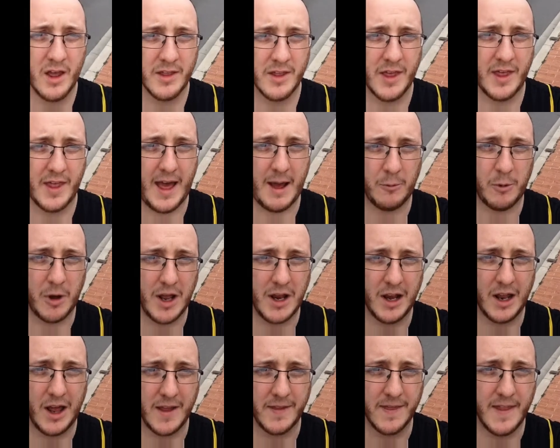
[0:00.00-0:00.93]
that white
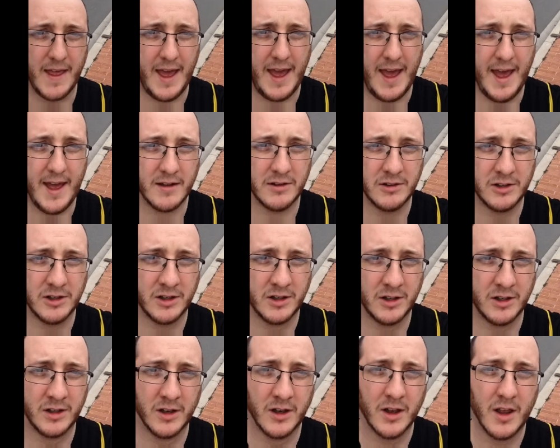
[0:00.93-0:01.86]
line there
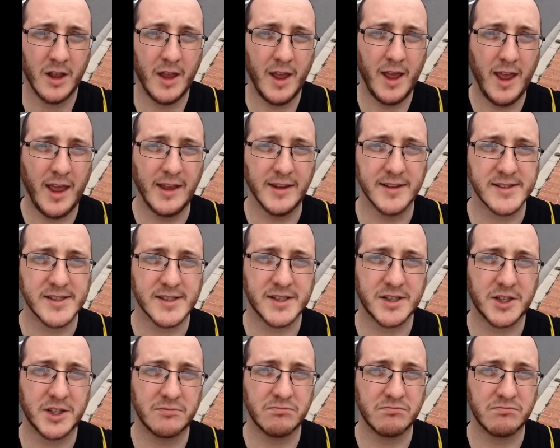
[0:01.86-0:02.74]
is,